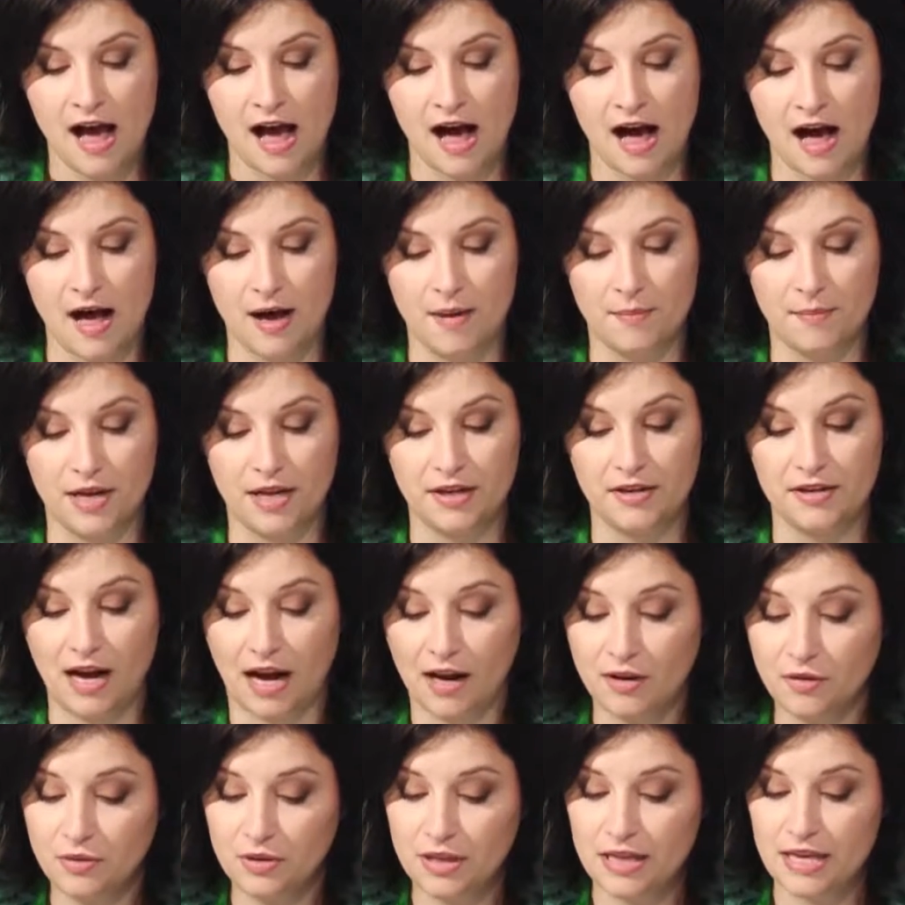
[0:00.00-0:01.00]
Um,
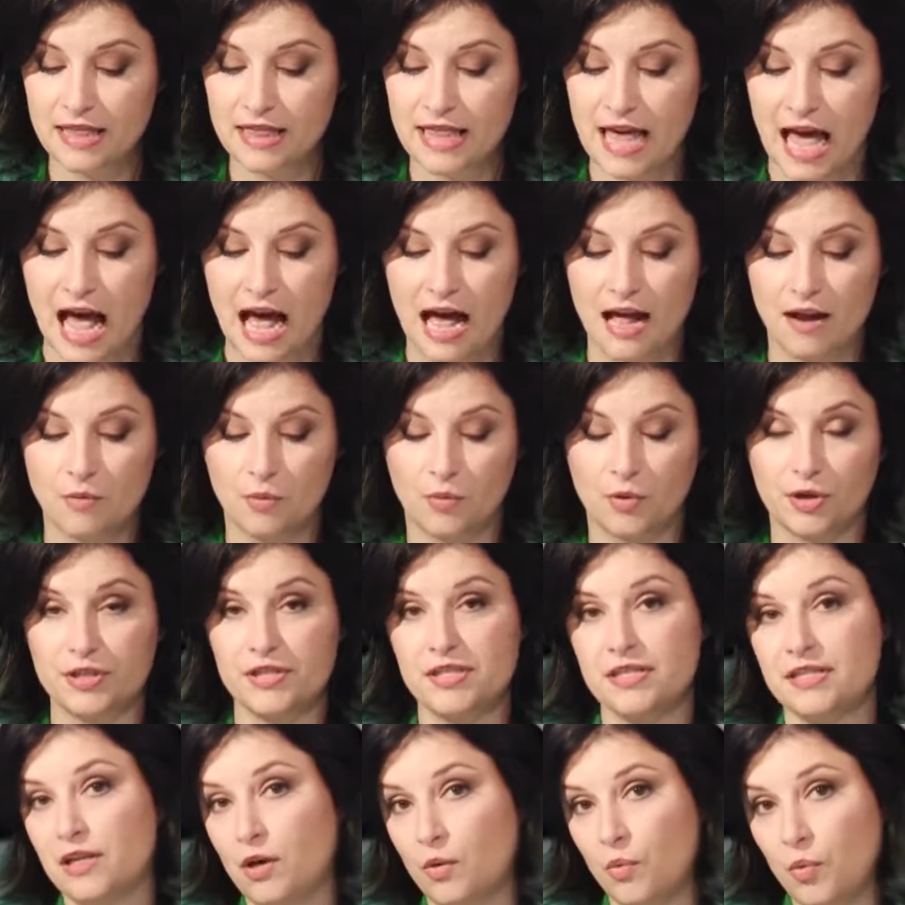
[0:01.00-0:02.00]
not only that, we're
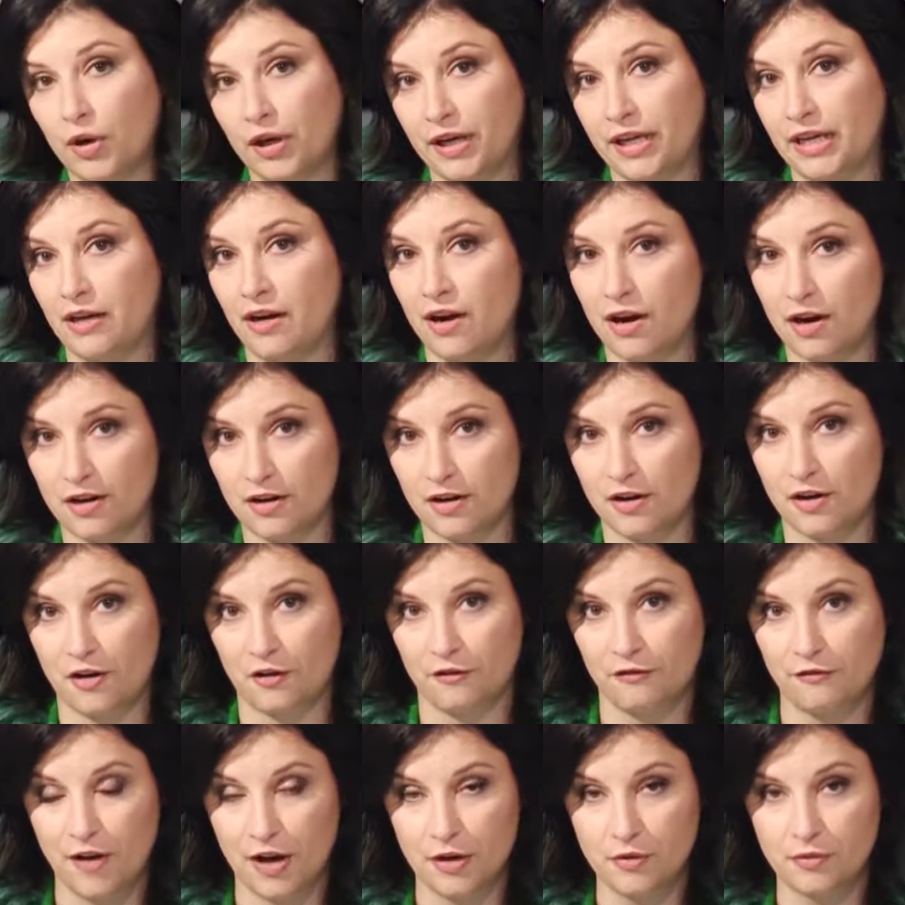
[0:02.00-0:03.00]
still working hard on
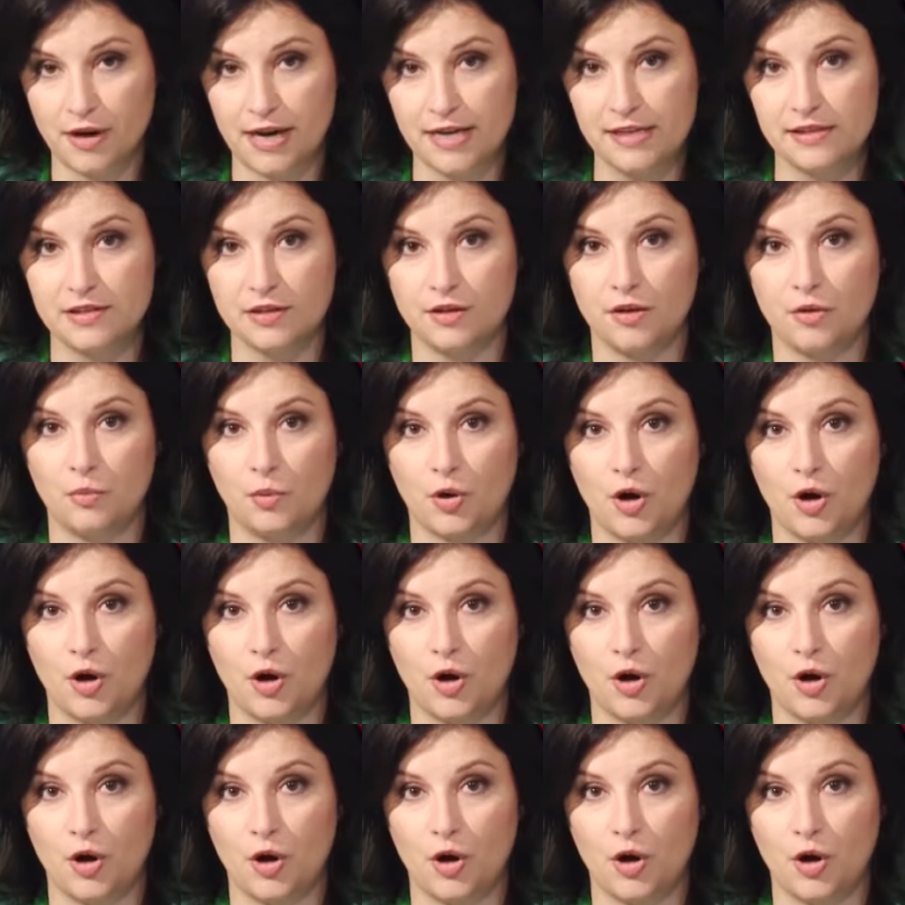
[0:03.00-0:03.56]
our fundraiser.